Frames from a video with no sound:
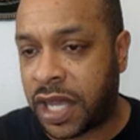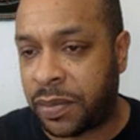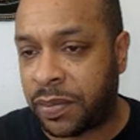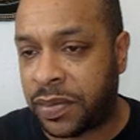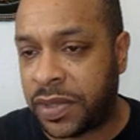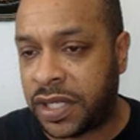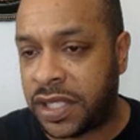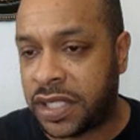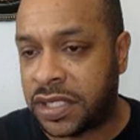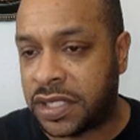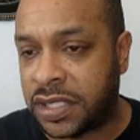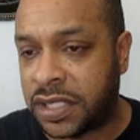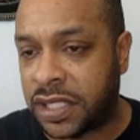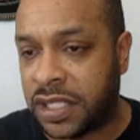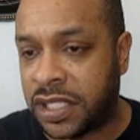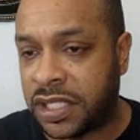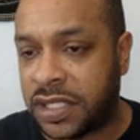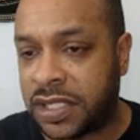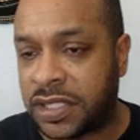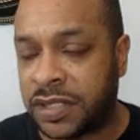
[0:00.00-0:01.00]
copy this,
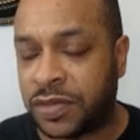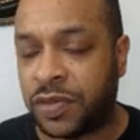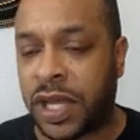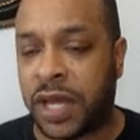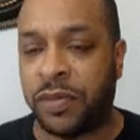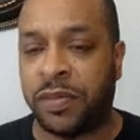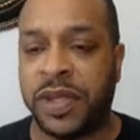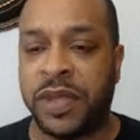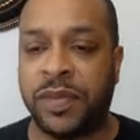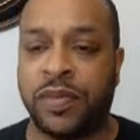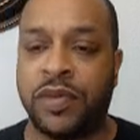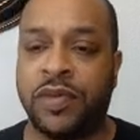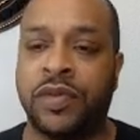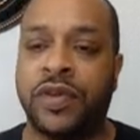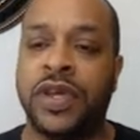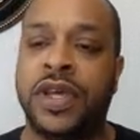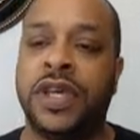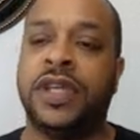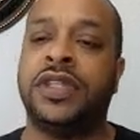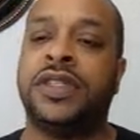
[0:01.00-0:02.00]
and this is how
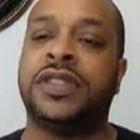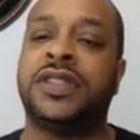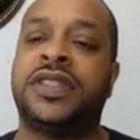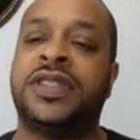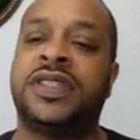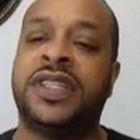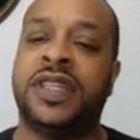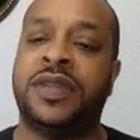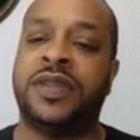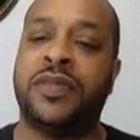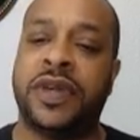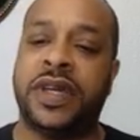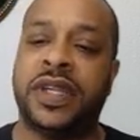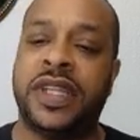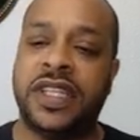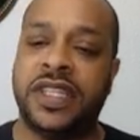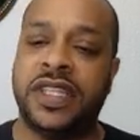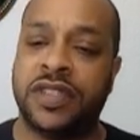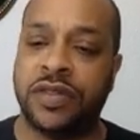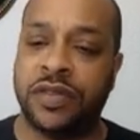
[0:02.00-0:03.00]
people send
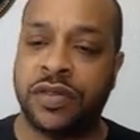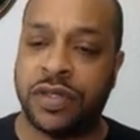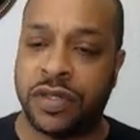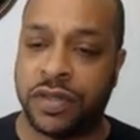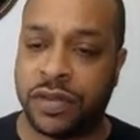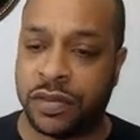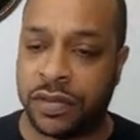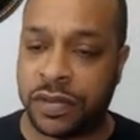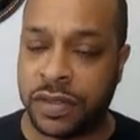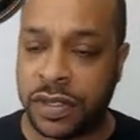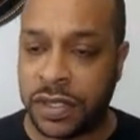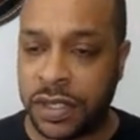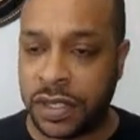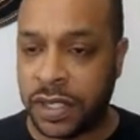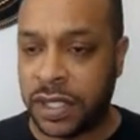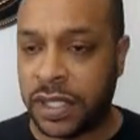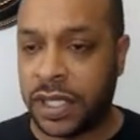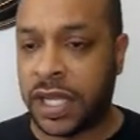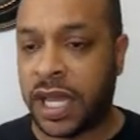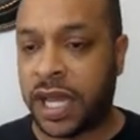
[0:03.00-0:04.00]
money to you.
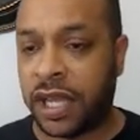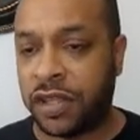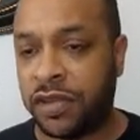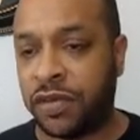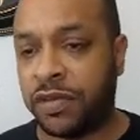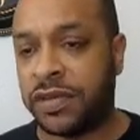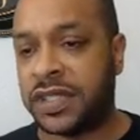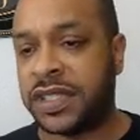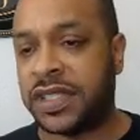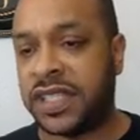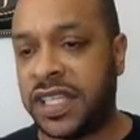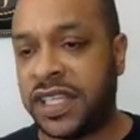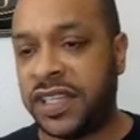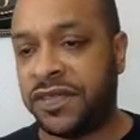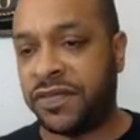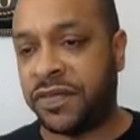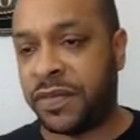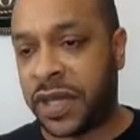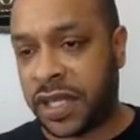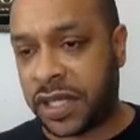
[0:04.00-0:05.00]
How you
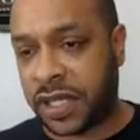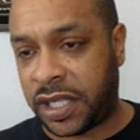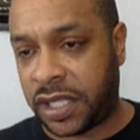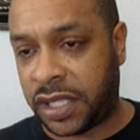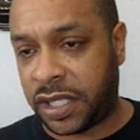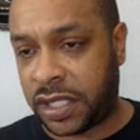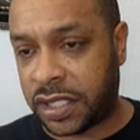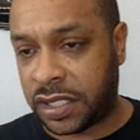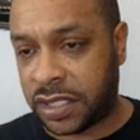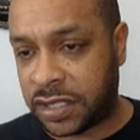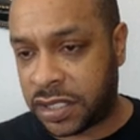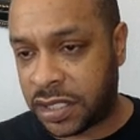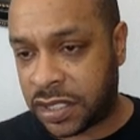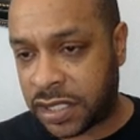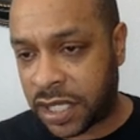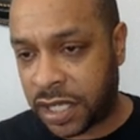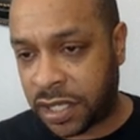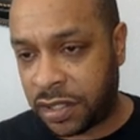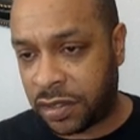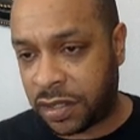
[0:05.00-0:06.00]
receive money. Is
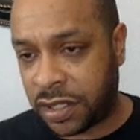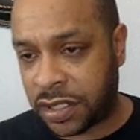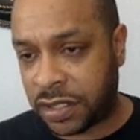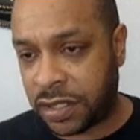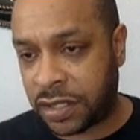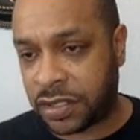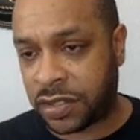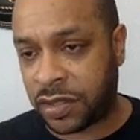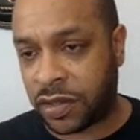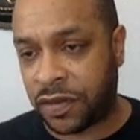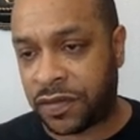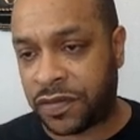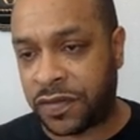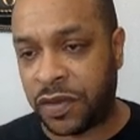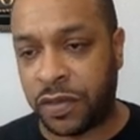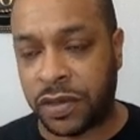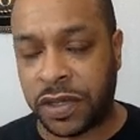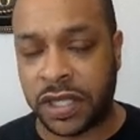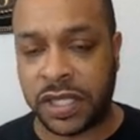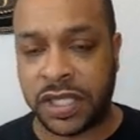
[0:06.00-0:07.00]
this how you can, so if
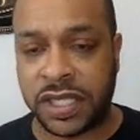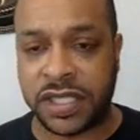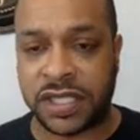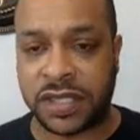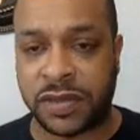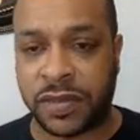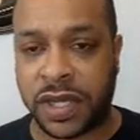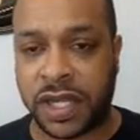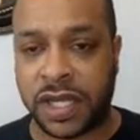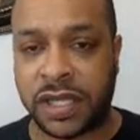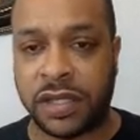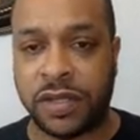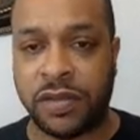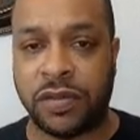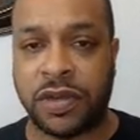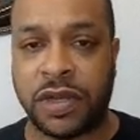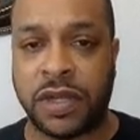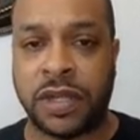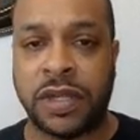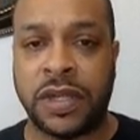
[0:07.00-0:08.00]
you want to get somebody,
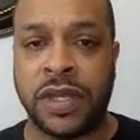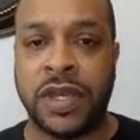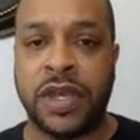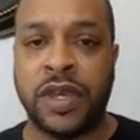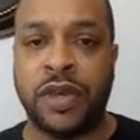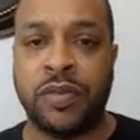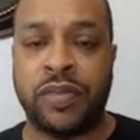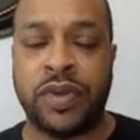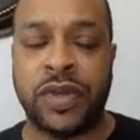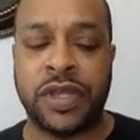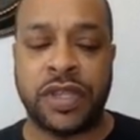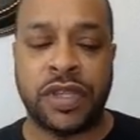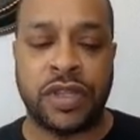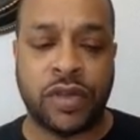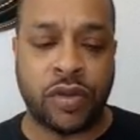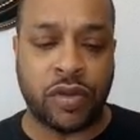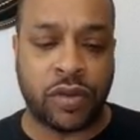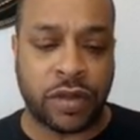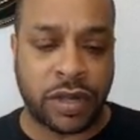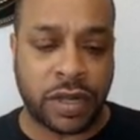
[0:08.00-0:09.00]
you want to put
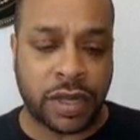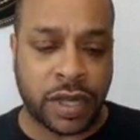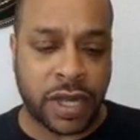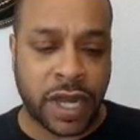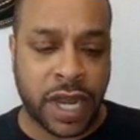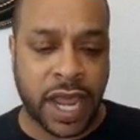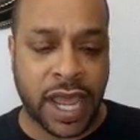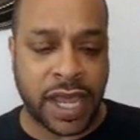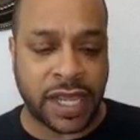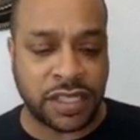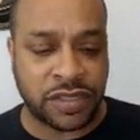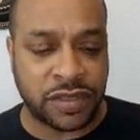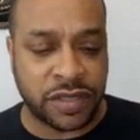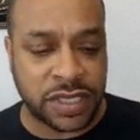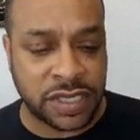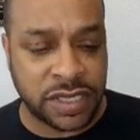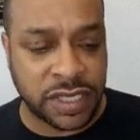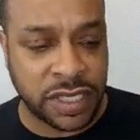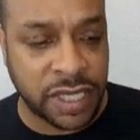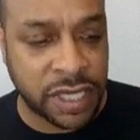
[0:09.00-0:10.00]
your
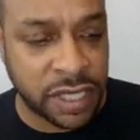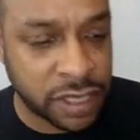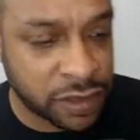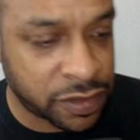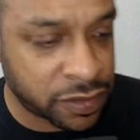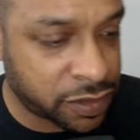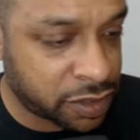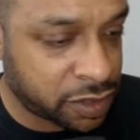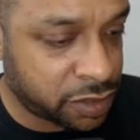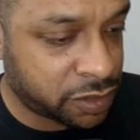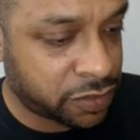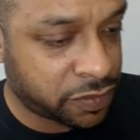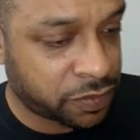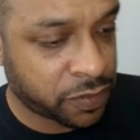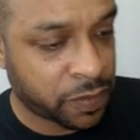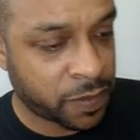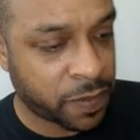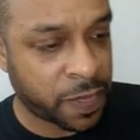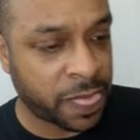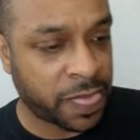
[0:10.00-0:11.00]
address in there
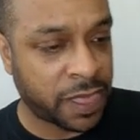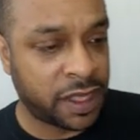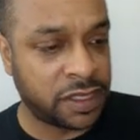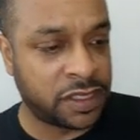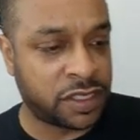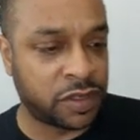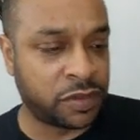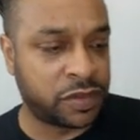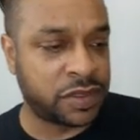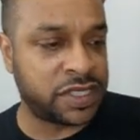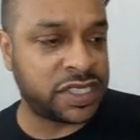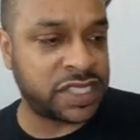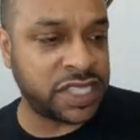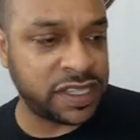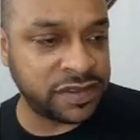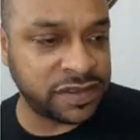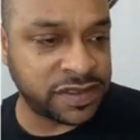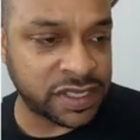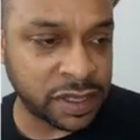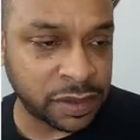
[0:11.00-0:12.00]
to
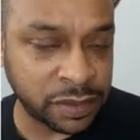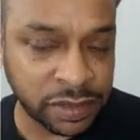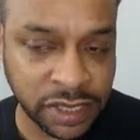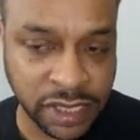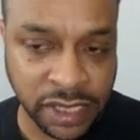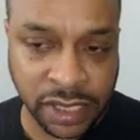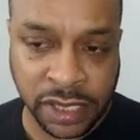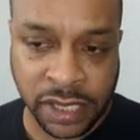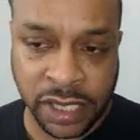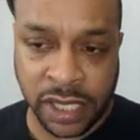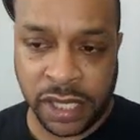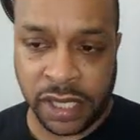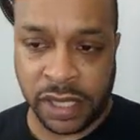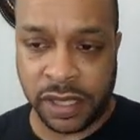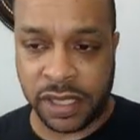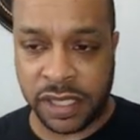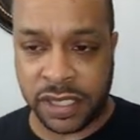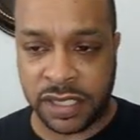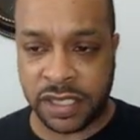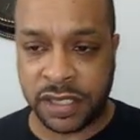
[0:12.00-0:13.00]
receive something,
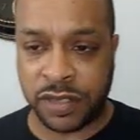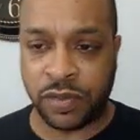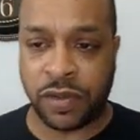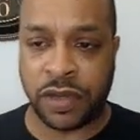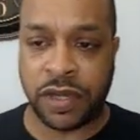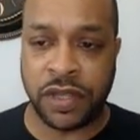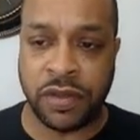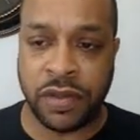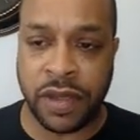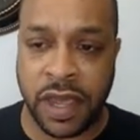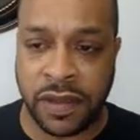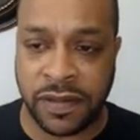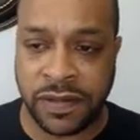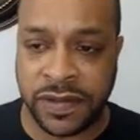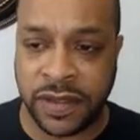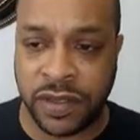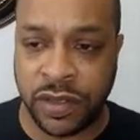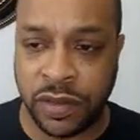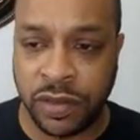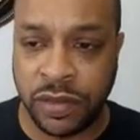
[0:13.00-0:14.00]
this is where you
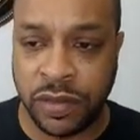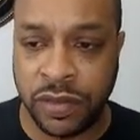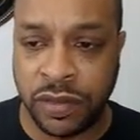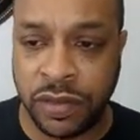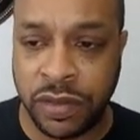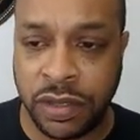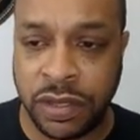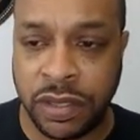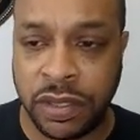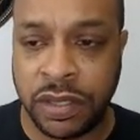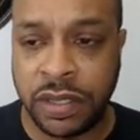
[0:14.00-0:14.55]
have to